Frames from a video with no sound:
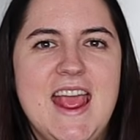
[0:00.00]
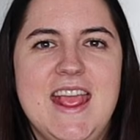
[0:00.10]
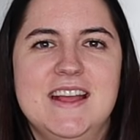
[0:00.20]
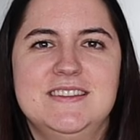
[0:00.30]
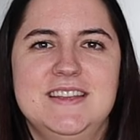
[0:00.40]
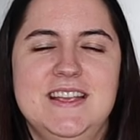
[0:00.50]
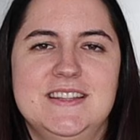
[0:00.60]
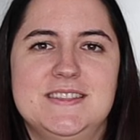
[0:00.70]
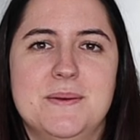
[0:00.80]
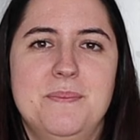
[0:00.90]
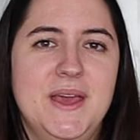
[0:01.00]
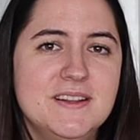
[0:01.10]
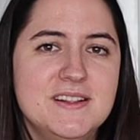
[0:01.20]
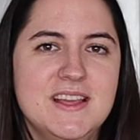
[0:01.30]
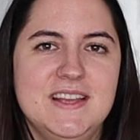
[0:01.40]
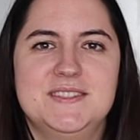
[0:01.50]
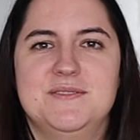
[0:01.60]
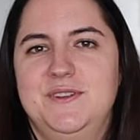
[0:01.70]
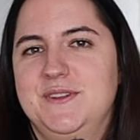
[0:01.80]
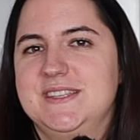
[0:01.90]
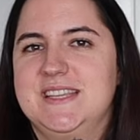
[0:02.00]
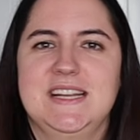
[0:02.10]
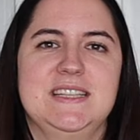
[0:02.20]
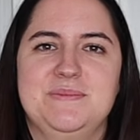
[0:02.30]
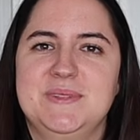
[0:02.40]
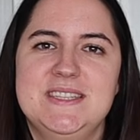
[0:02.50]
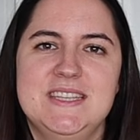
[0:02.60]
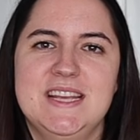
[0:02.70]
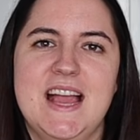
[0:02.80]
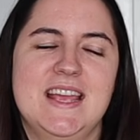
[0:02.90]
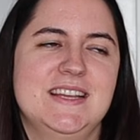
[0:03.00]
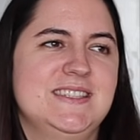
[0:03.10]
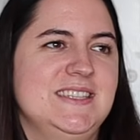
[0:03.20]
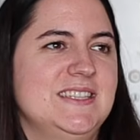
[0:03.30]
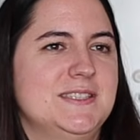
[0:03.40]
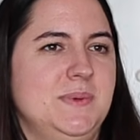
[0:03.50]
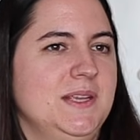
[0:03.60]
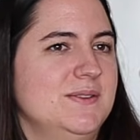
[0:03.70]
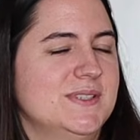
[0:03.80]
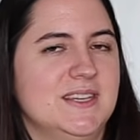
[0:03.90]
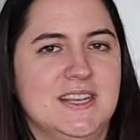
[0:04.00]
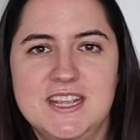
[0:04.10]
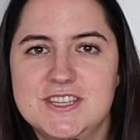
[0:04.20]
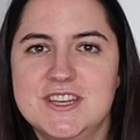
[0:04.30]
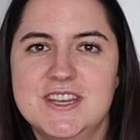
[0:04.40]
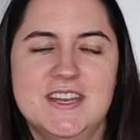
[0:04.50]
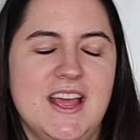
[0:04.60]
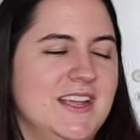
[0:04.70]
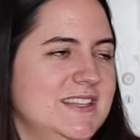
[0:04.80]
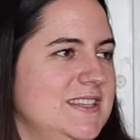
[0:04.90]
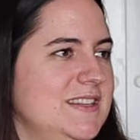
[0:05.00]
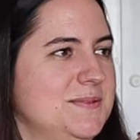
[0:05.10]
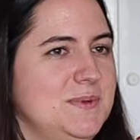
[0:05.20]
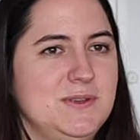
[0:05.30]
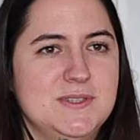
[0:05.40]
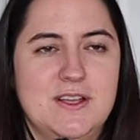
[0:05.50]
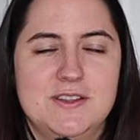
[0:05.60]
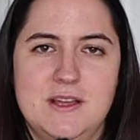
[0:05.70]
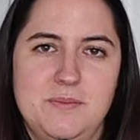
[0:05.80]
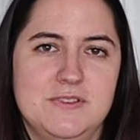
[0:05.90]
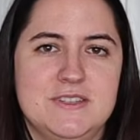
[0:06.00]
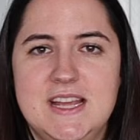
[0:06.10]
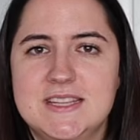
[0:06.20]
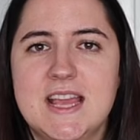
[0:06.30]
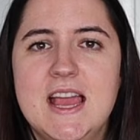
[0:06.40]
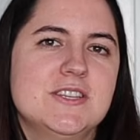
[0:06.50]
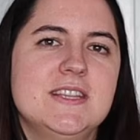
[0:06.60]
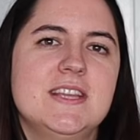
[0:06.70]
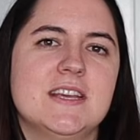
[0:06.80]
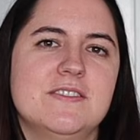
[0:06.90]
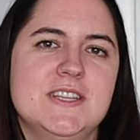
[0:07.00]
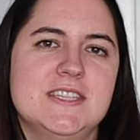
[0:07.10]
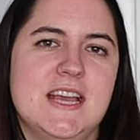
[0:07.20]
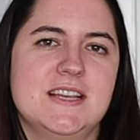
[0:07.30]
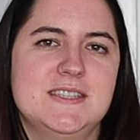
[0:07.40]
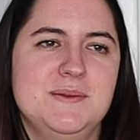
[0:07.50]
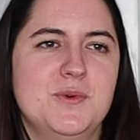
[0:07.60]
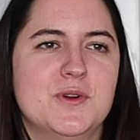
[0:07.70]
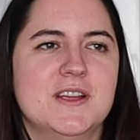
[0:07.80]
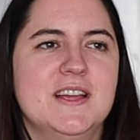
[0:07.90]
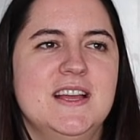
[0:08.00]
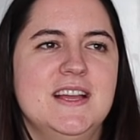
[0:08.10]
and it's metal. It's very aesthetically pleasing. I could see this being used in a kitchen. I could see this being used on top of your desk. I actually think of this as the more